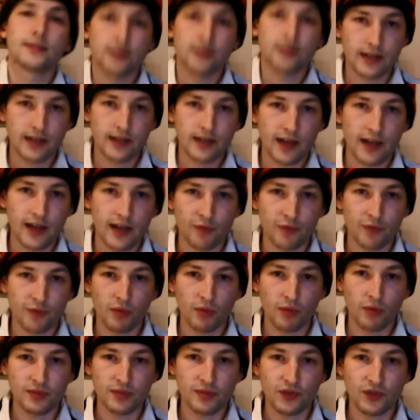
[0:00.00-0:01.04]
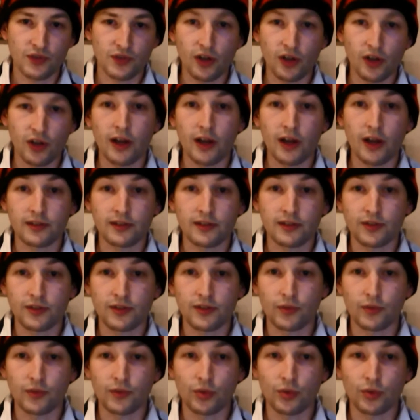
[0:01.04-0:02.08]
you're going to have problems if you don't like the
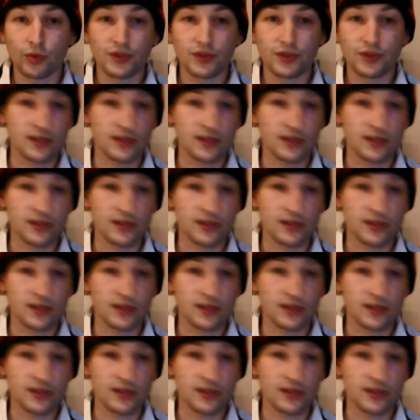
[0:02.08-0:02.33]
certain rules,